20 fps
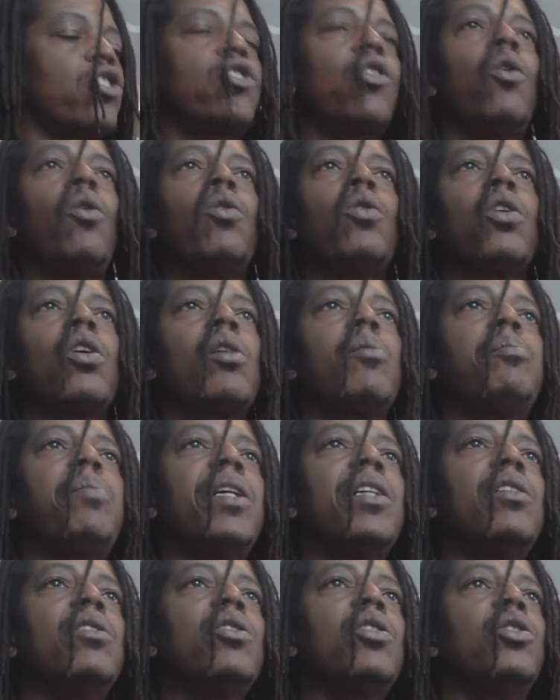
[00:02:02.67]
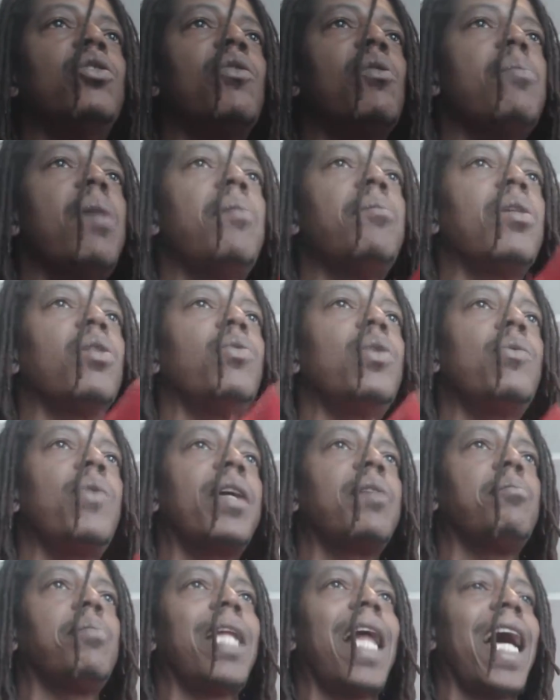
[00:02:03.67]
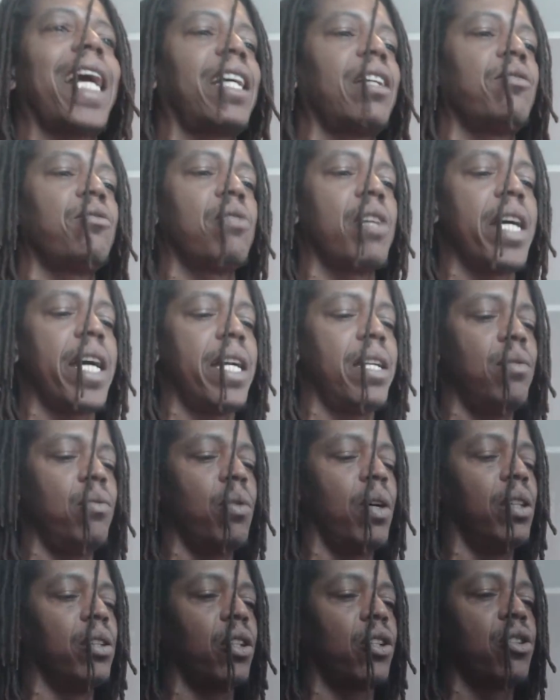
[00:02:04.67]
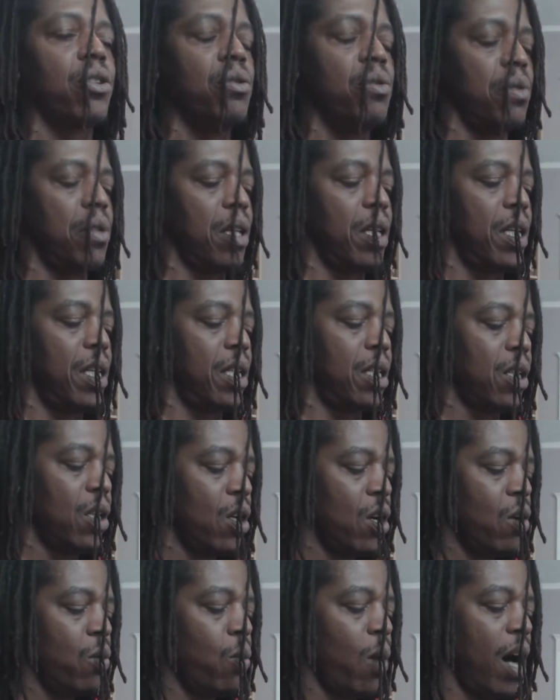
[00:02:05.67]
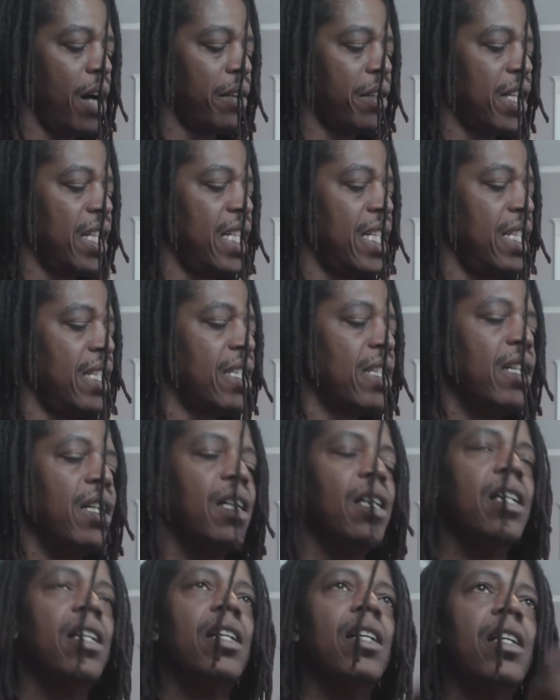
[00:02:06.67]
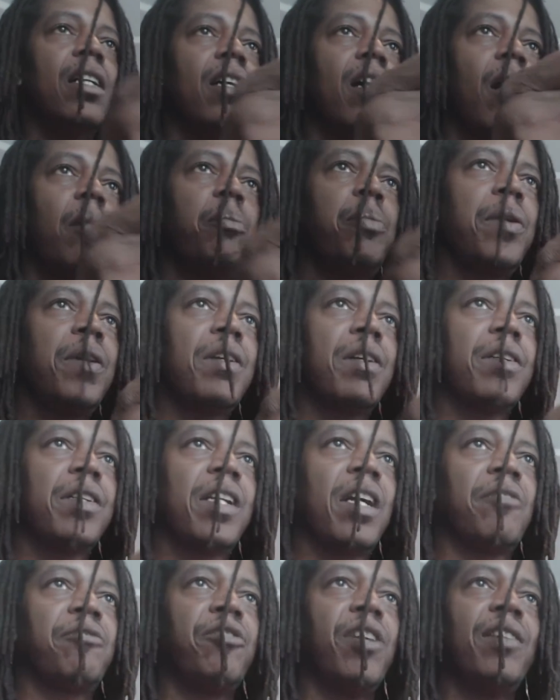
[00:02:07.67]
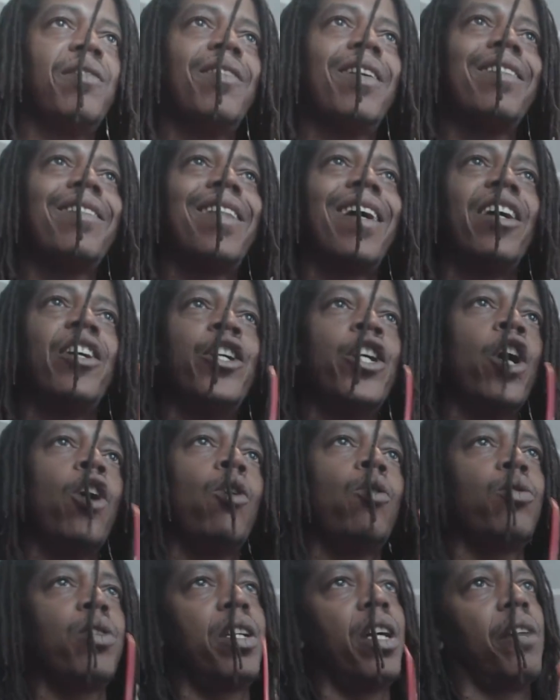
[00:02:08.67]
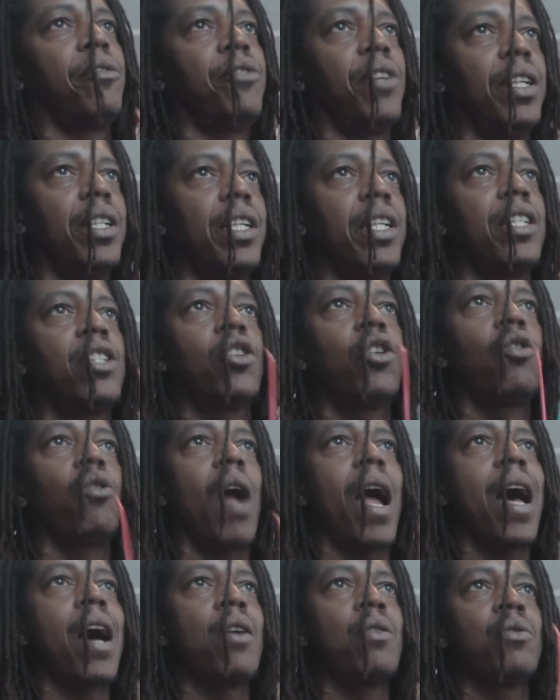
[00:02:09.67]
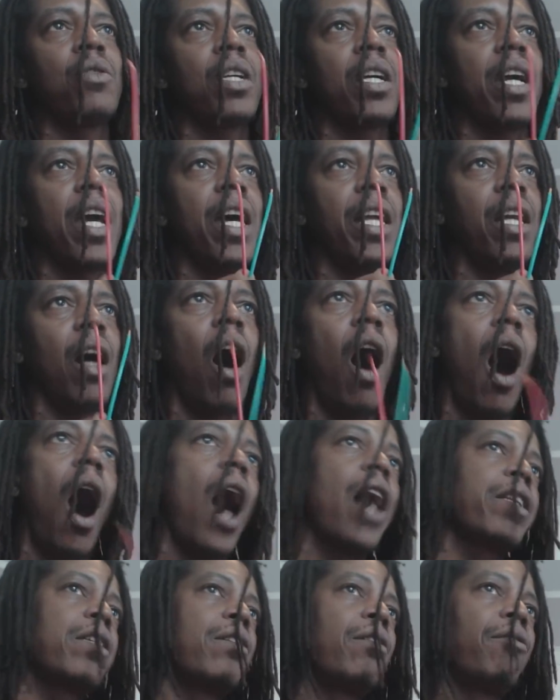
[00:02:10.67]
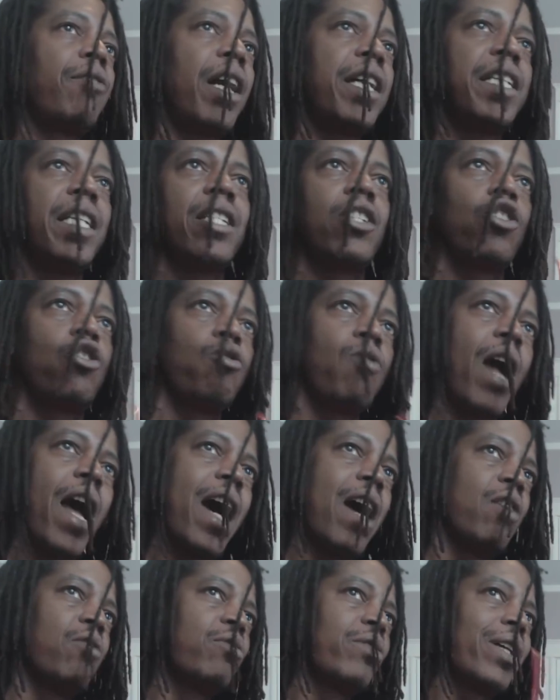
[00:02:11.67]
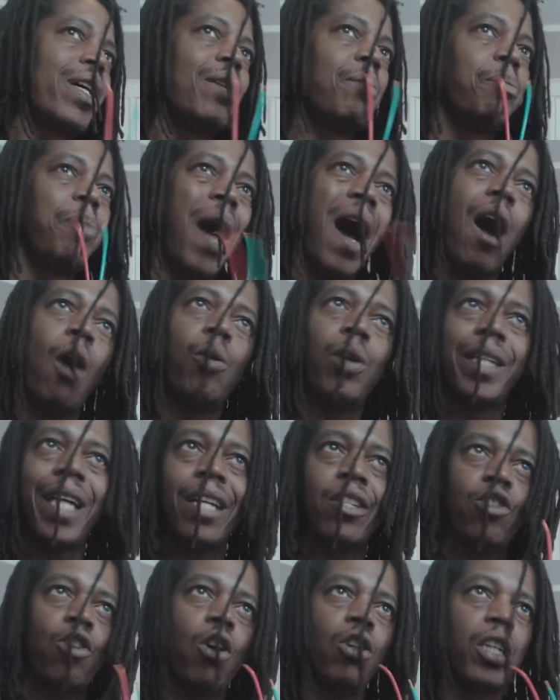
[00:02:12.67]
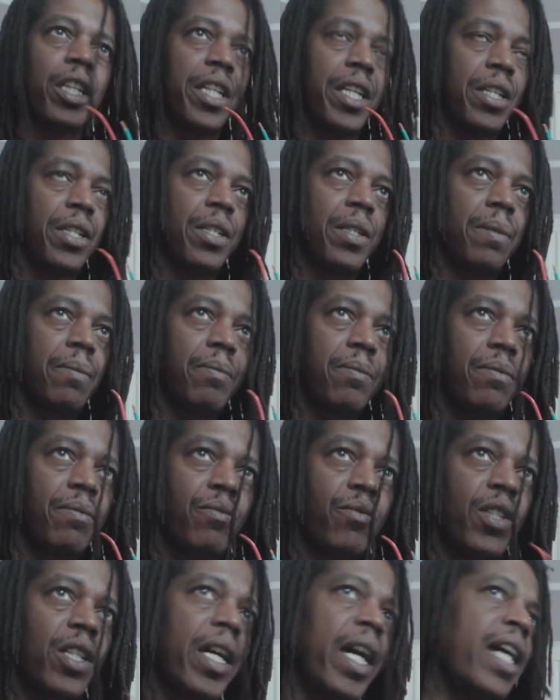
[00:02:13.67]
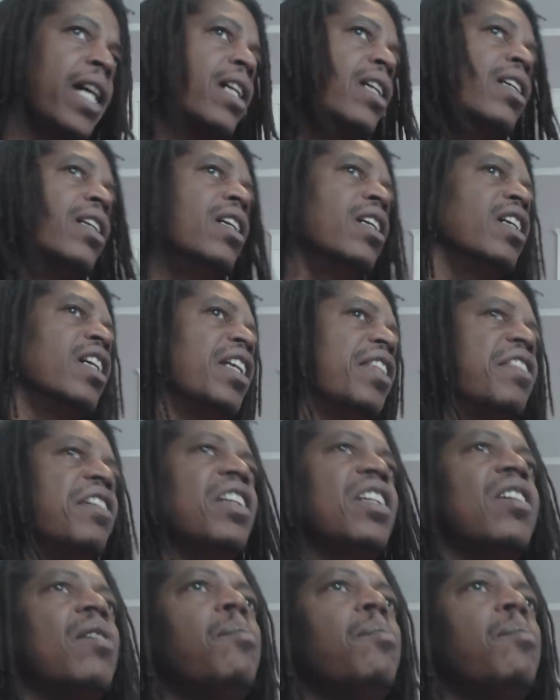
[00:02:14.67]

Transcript: solar build, you remember we went black and red. Well, the truth is, while these appear different, they're no different. It's ground and hot, right? It's ground and power. That's all it is. Okay? The